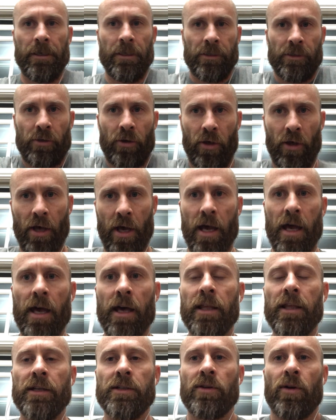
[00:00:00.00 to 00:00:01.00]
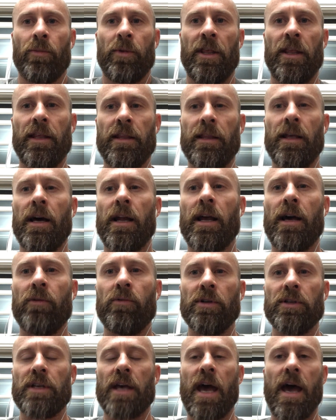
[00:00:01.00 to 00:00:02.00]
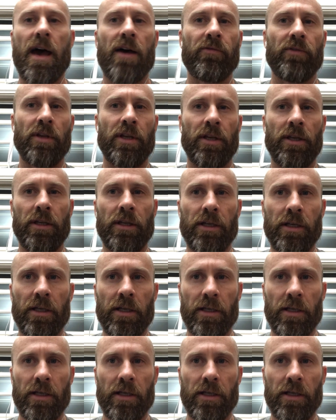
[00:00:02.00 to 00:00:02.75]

So they told me they thought I was having